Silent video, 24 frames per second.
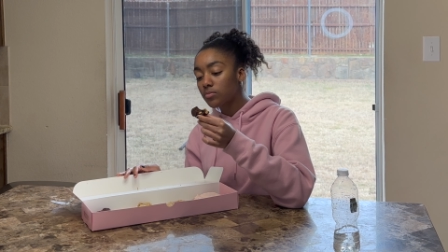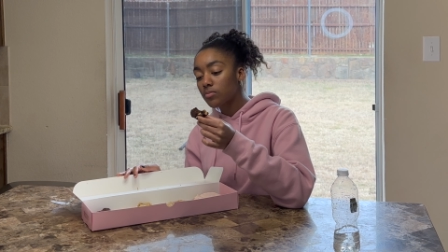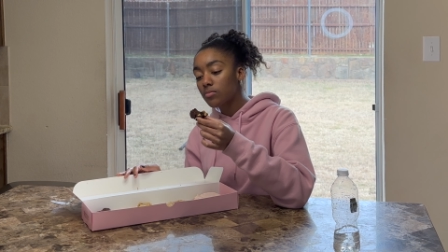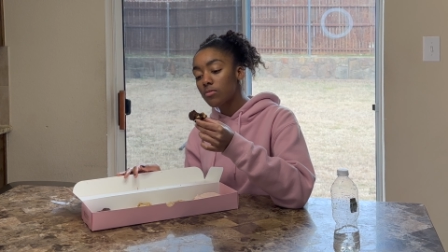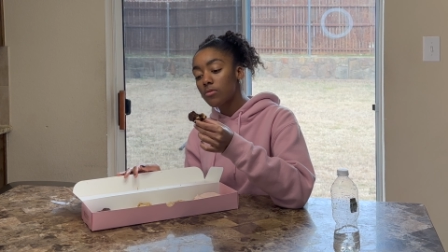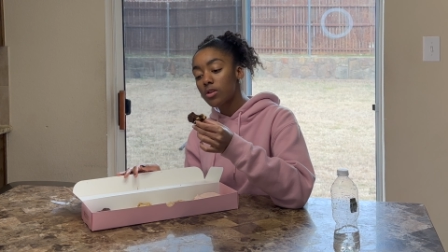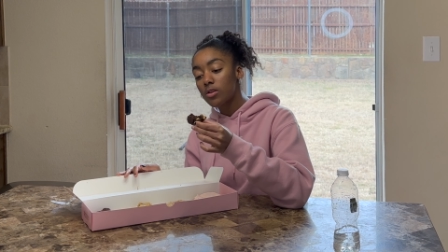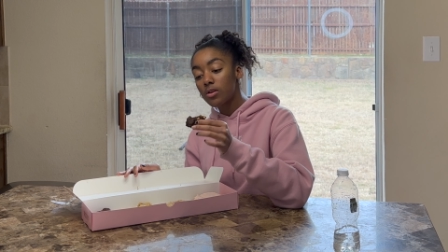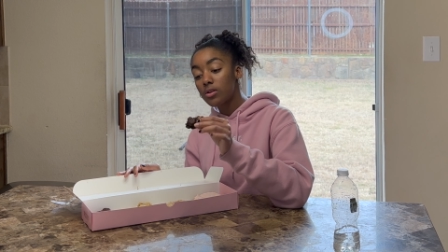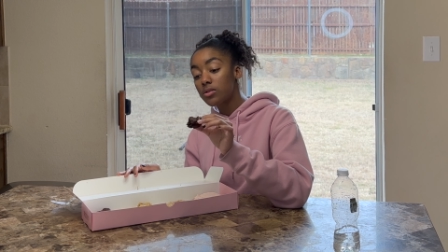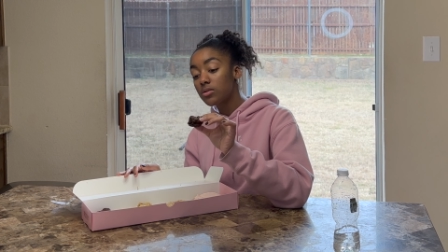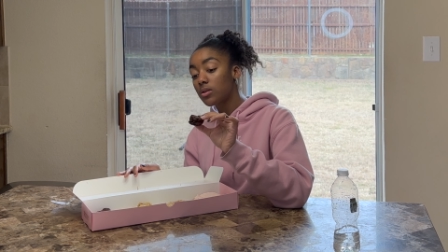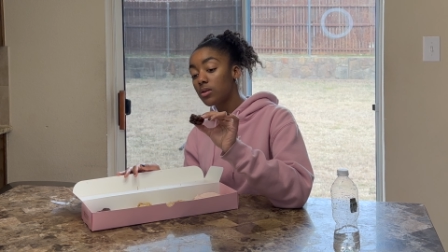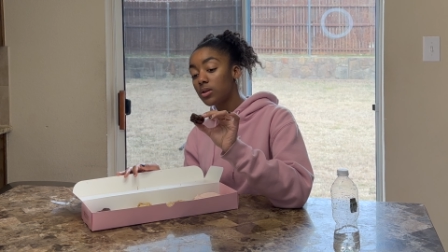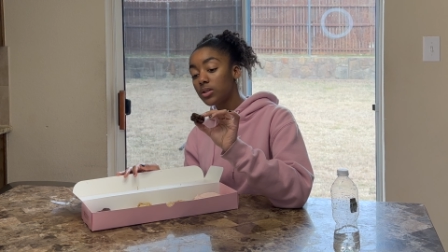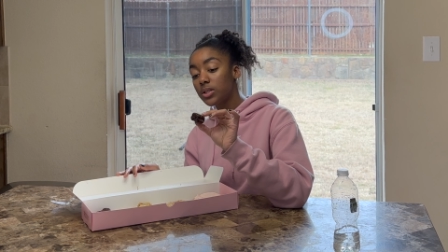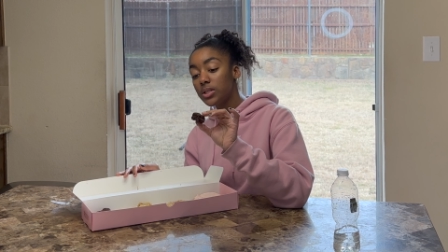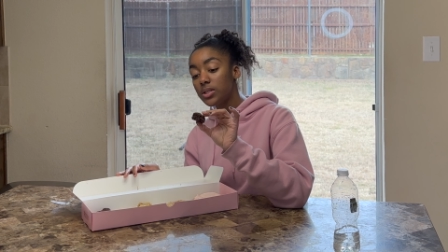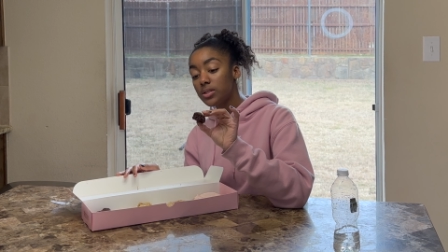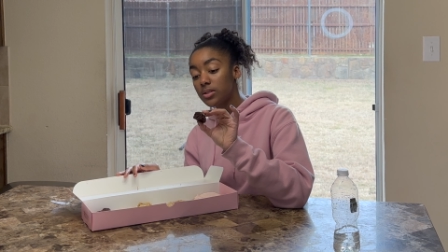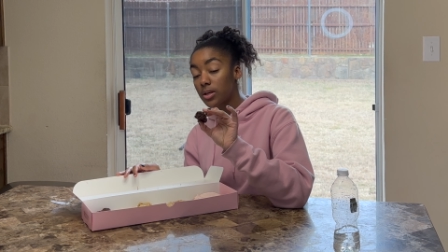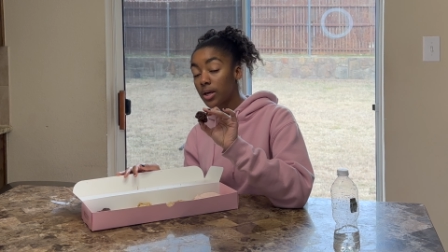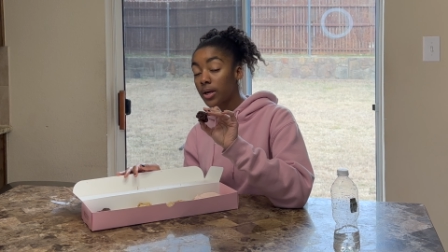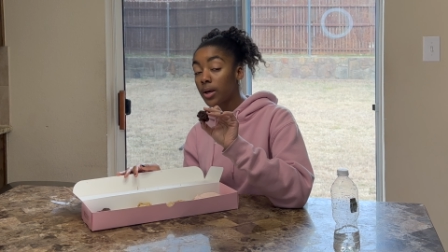this cookie
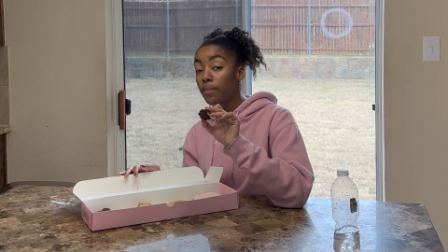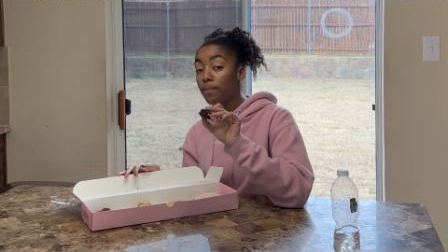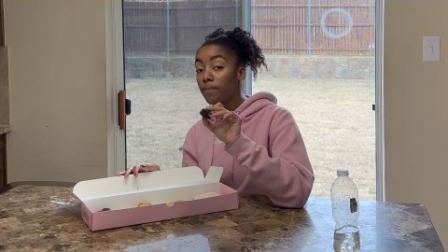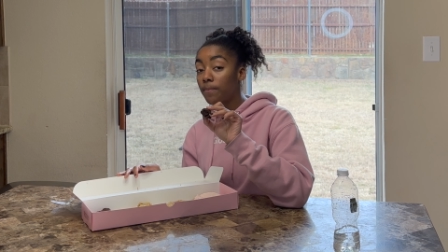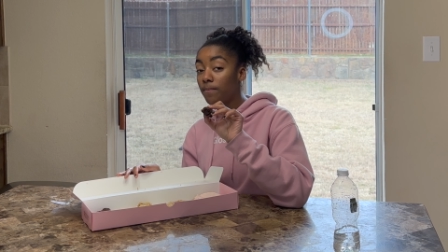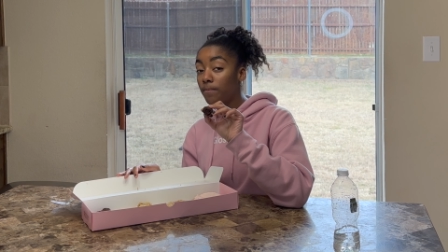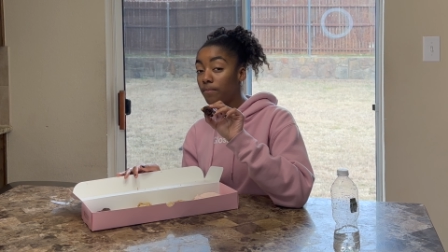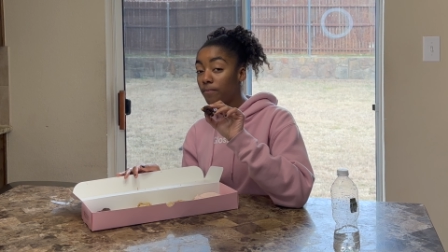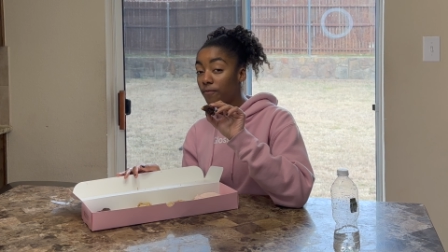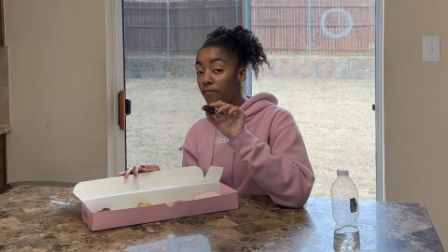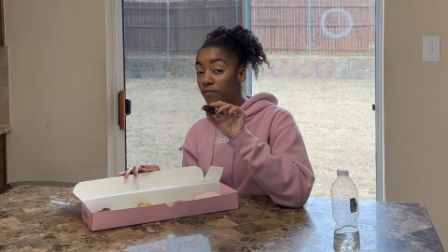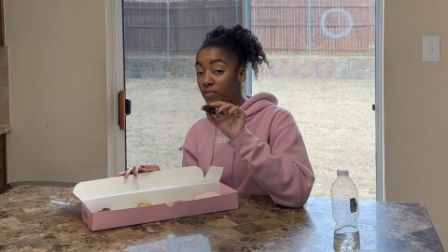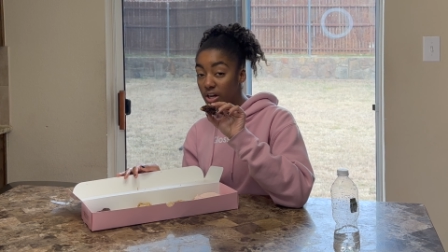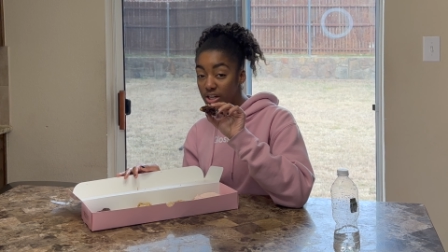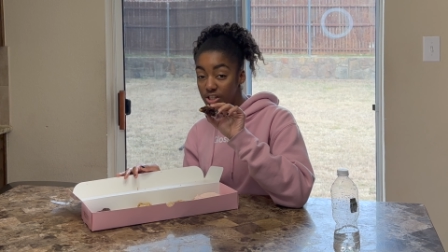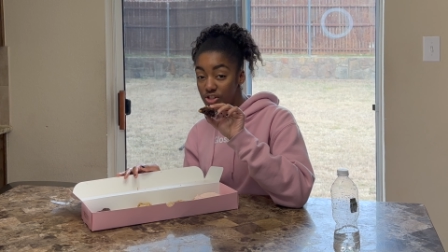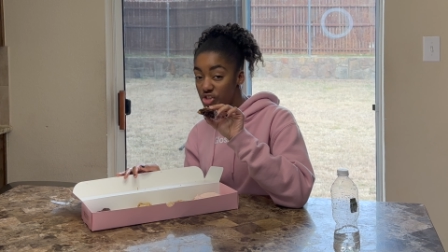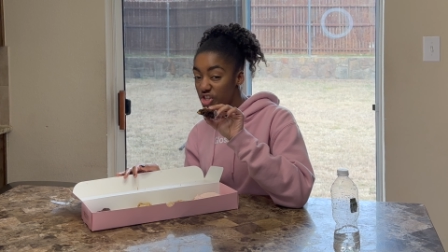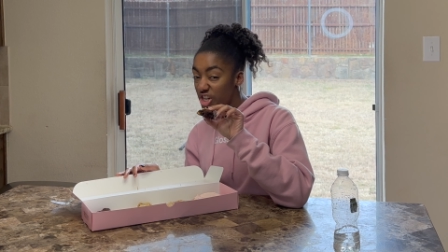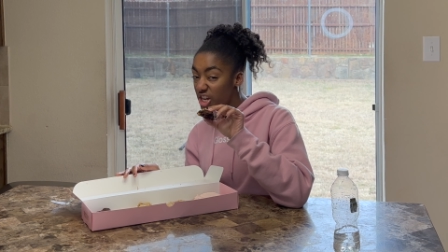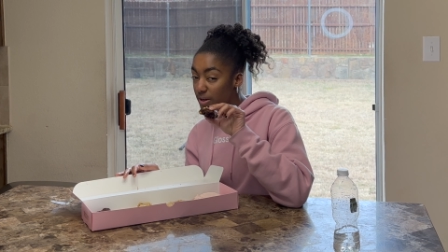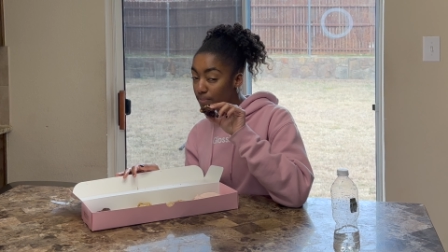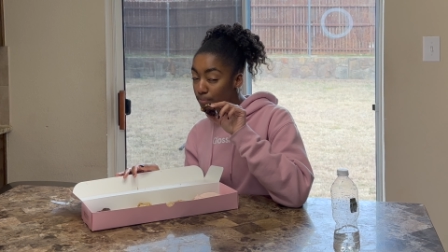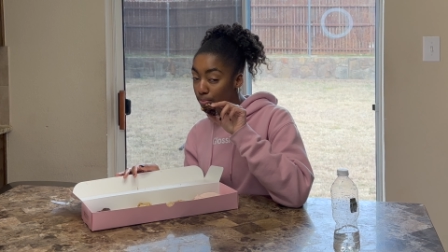is like a
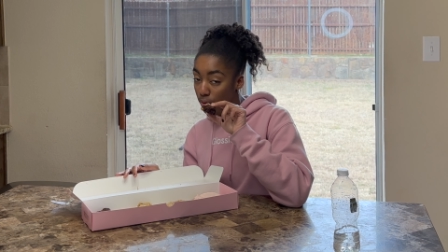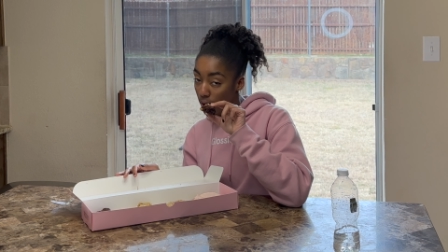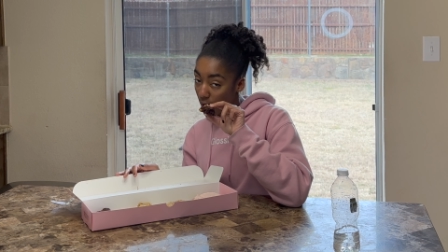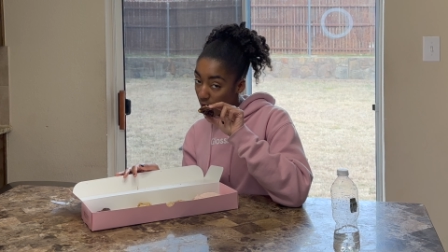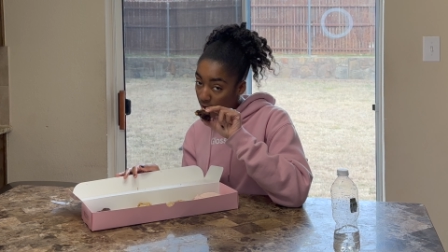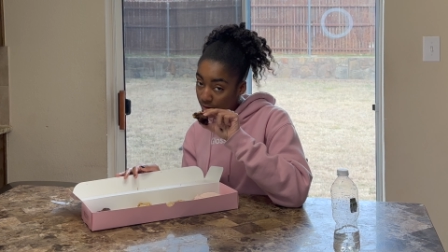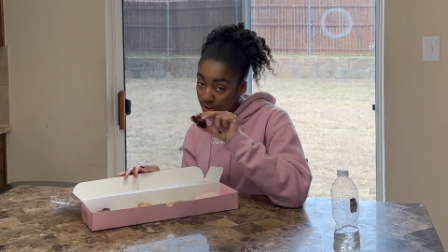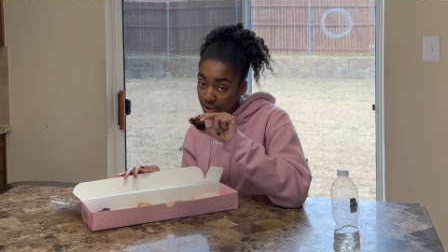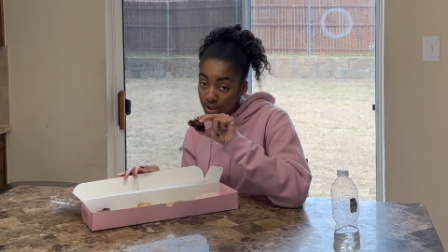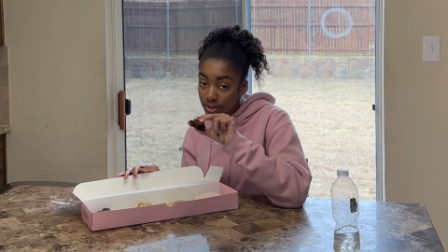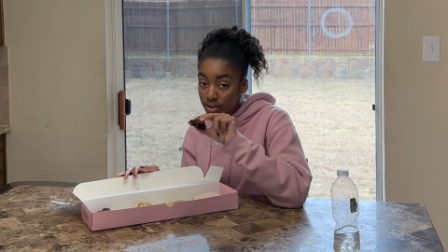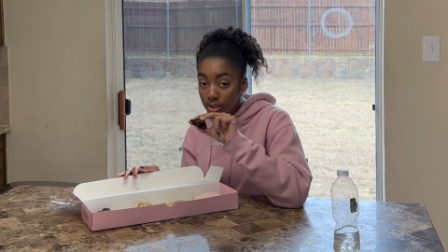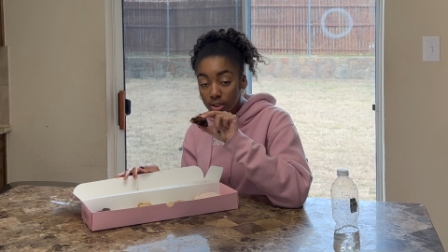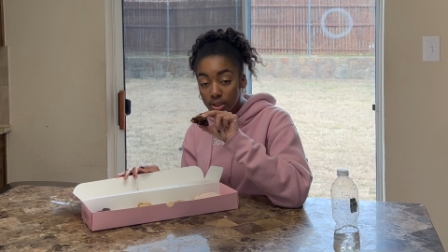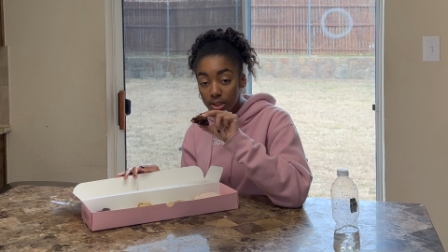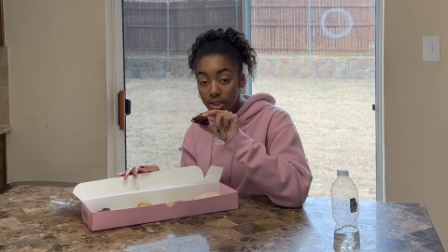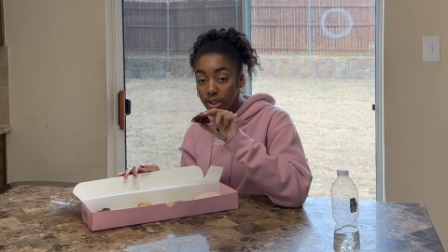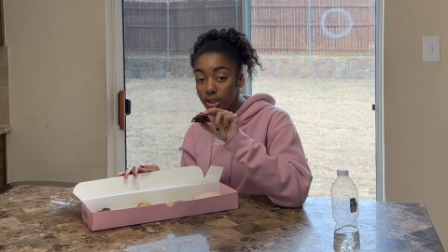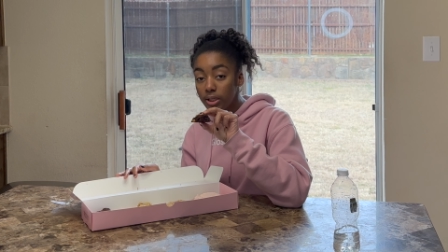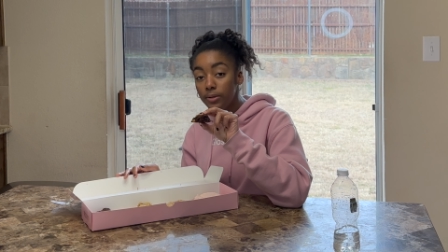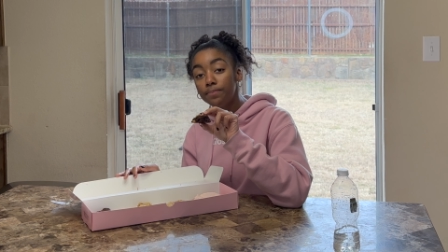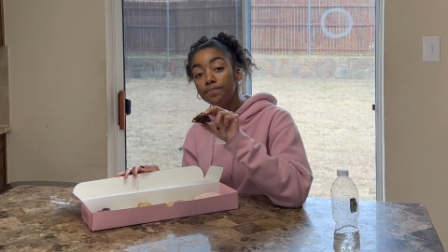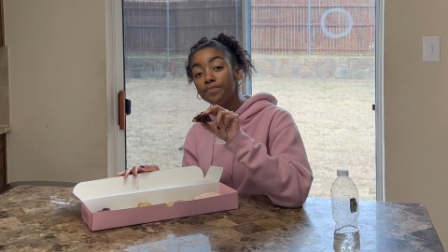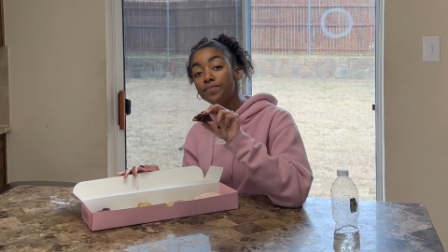fudgy brownie
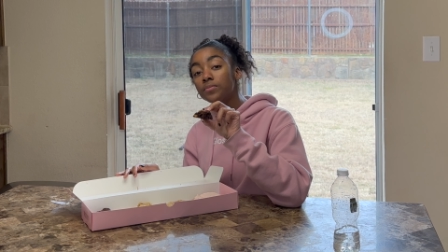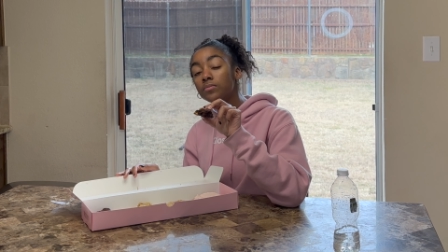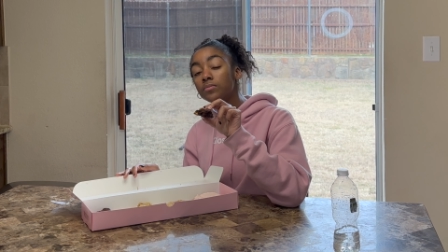cookie.